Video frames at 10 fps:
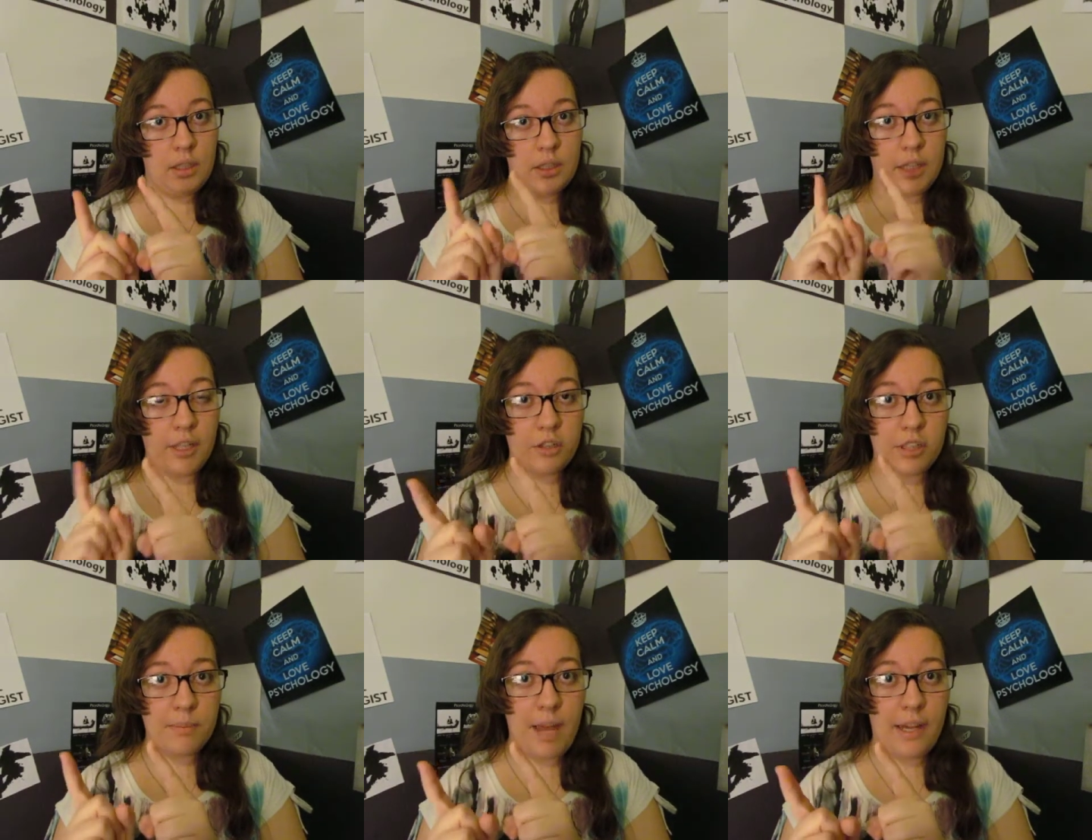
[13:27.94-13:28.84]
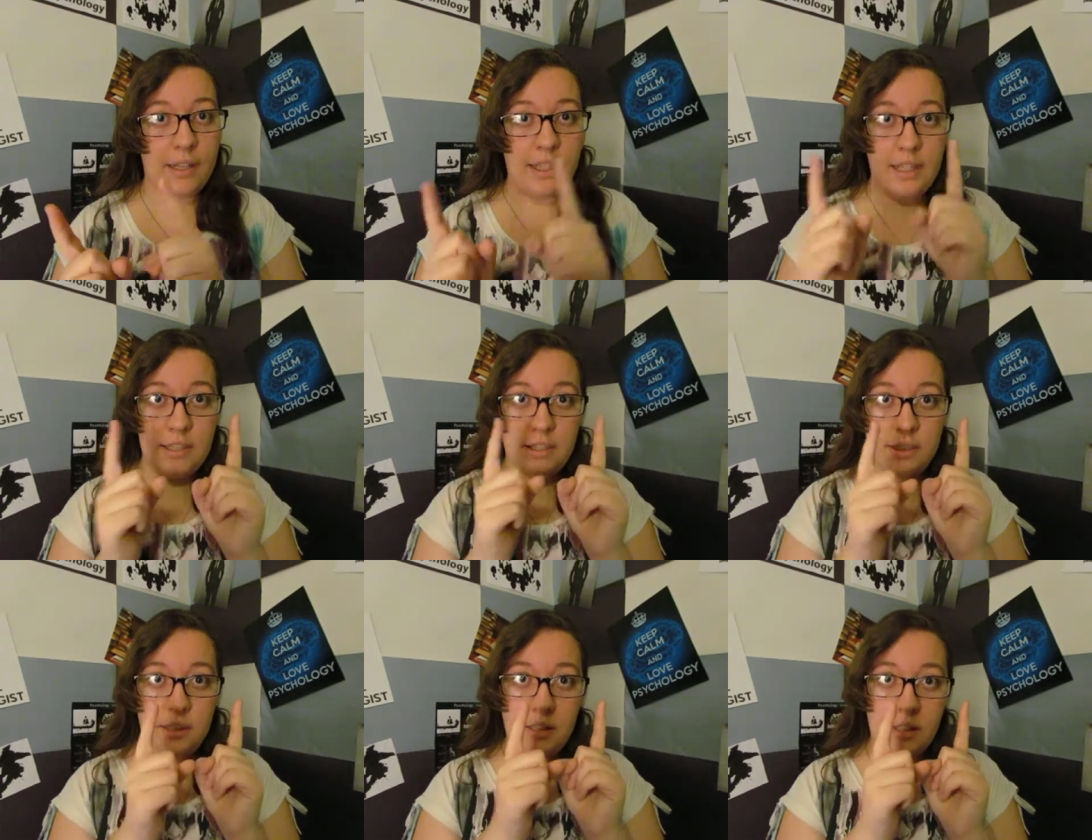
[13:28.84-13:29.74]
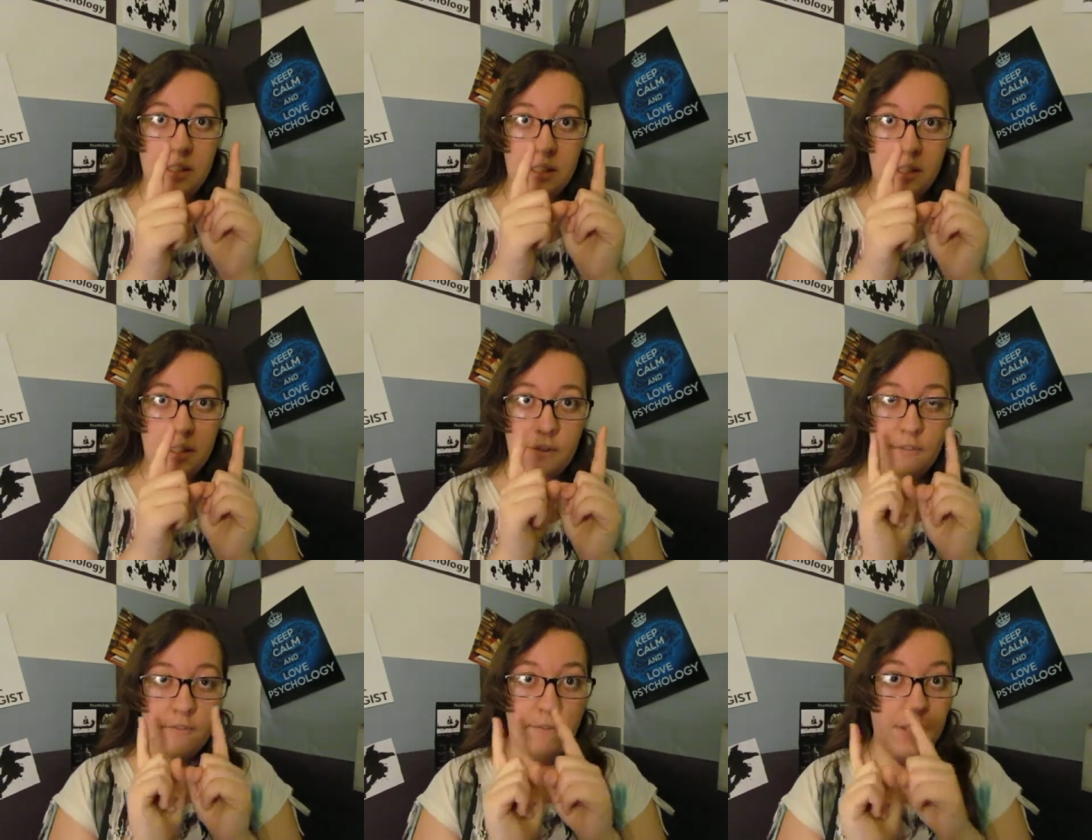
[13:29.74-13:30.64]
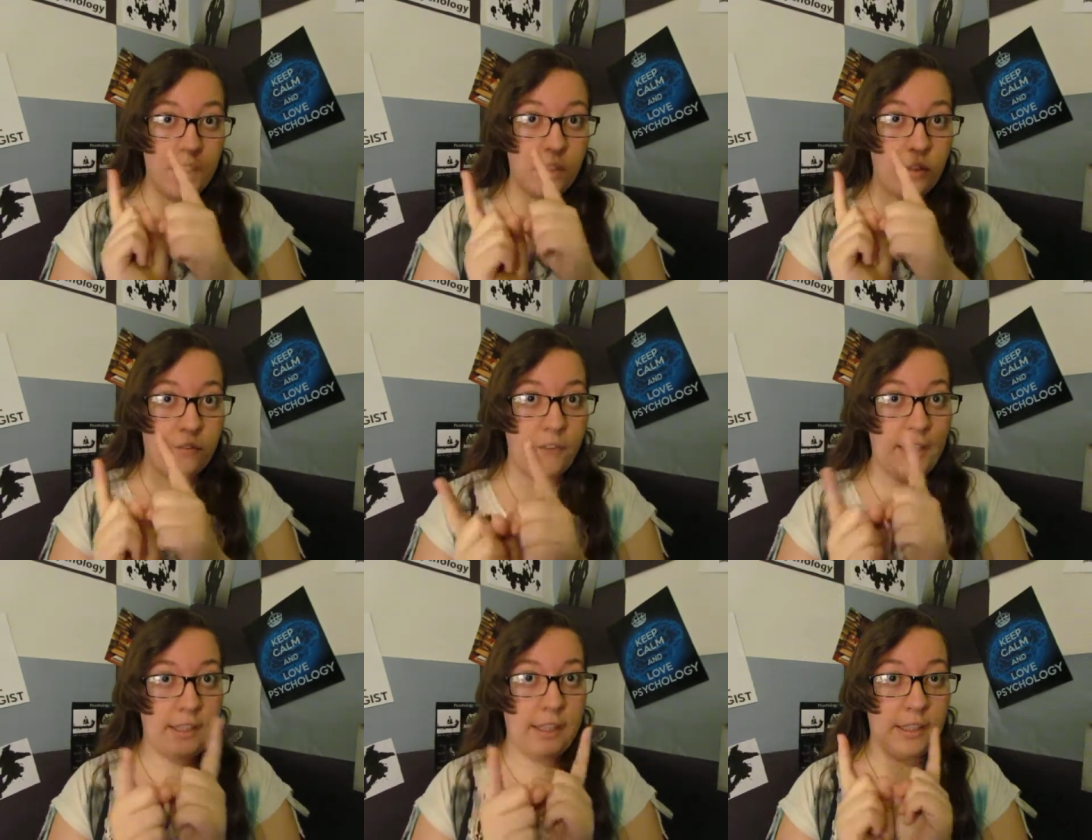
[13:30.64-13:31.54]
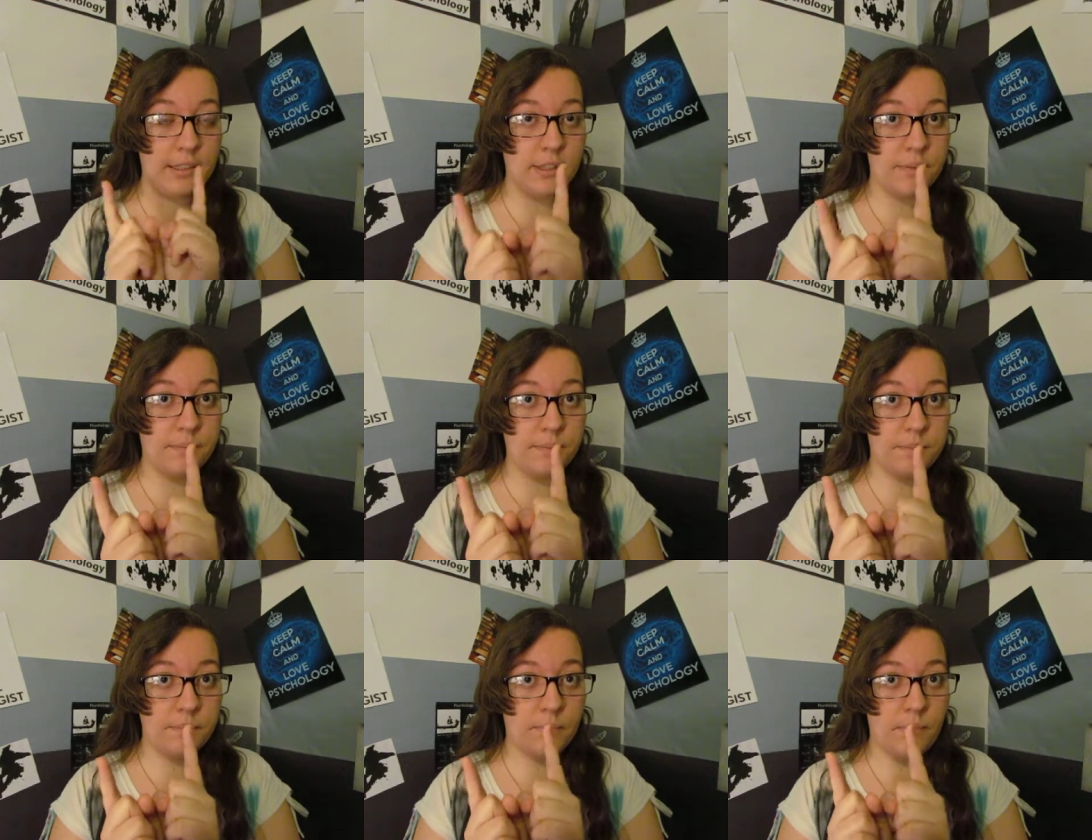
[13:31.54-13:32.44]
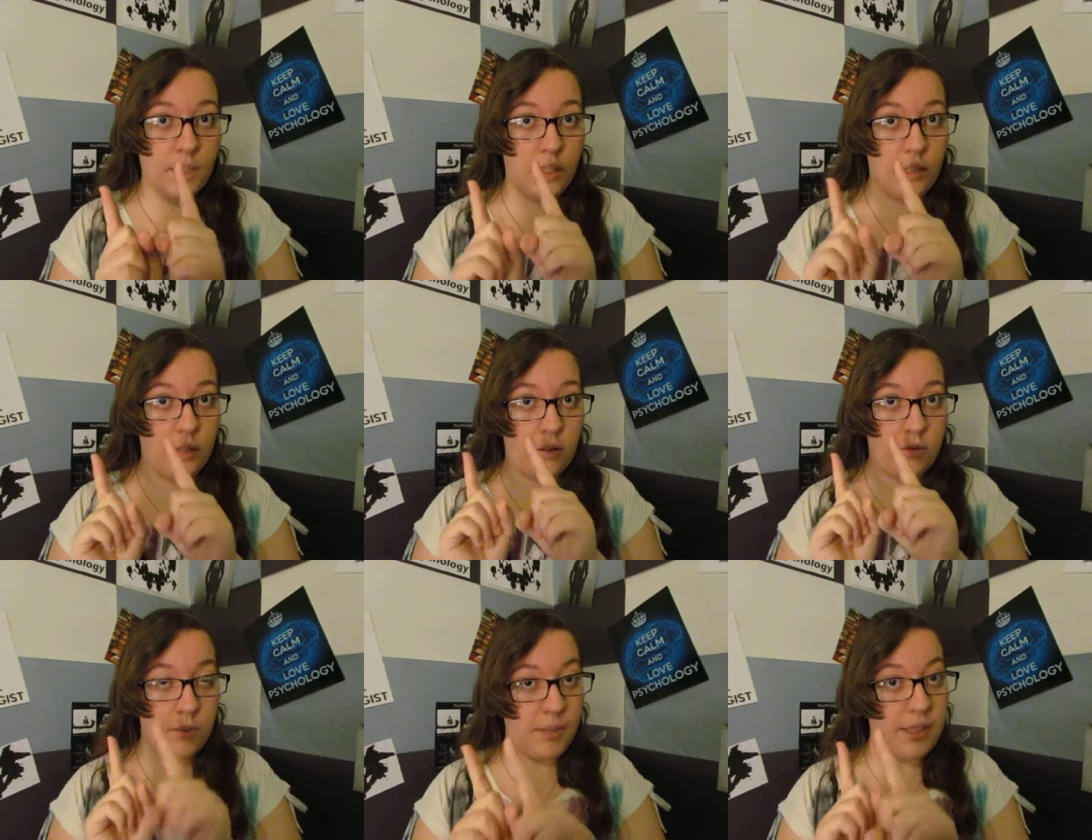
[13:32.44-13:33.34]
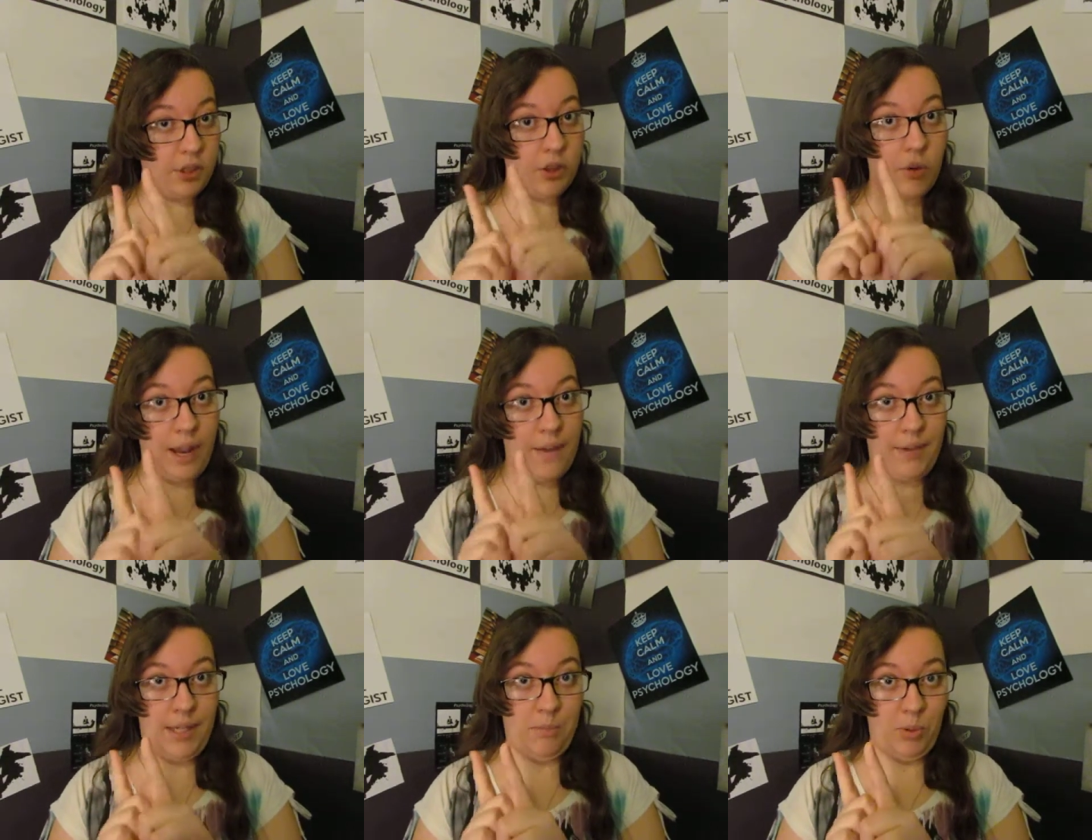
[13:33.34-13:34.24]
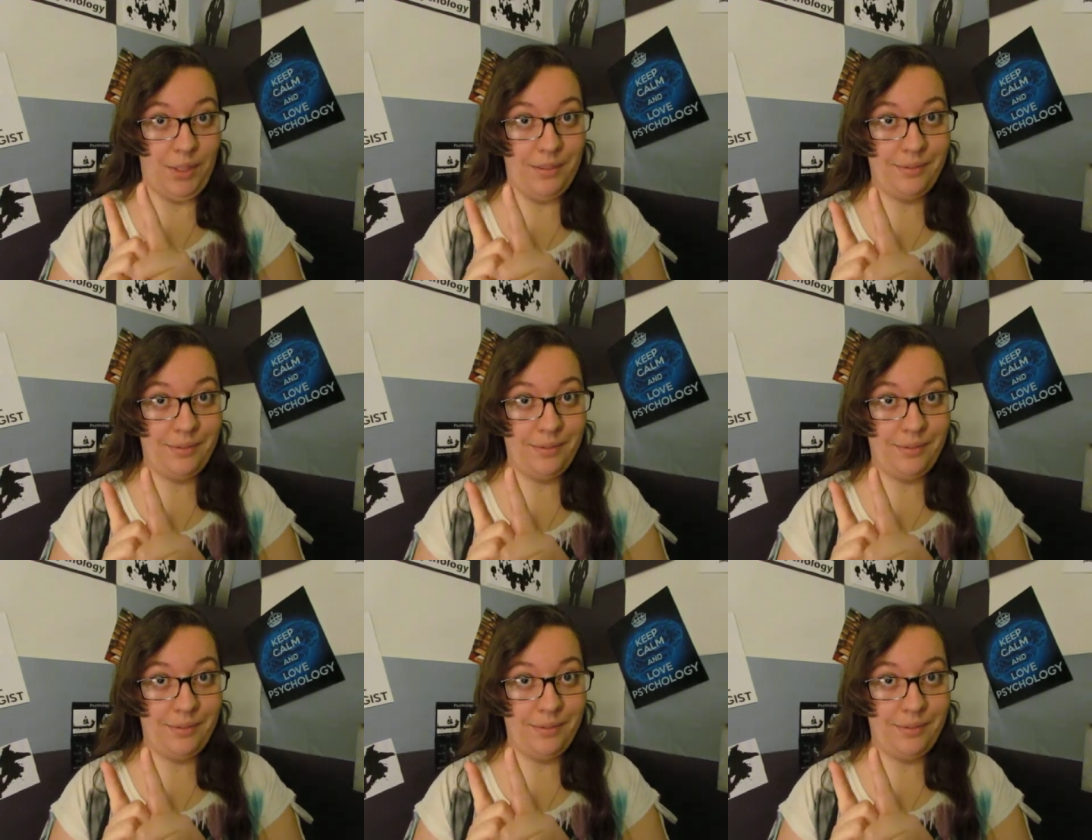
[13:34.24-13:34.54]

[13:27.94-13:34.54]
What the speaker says: Psychosomatic is physical feelings from things you don't have anymore,